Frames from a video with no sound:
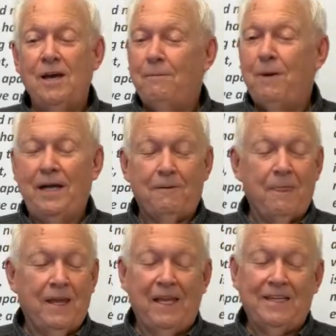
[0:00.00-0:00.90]
but
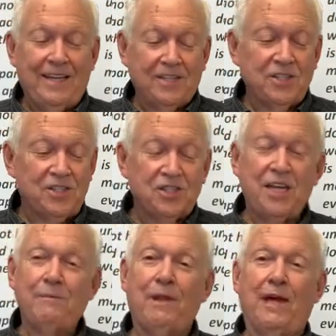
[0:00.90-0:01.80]
it doesn't
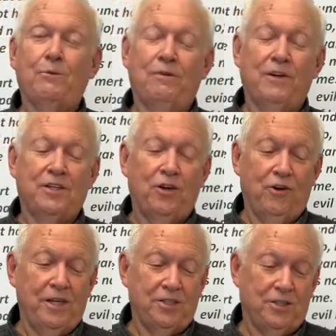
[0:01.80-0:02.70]
seem like we're
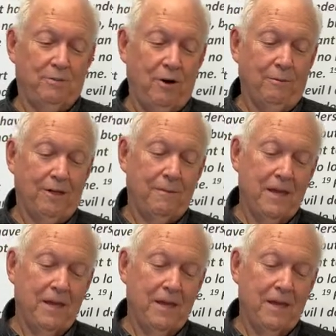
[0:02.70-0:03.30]
victorious at the moment.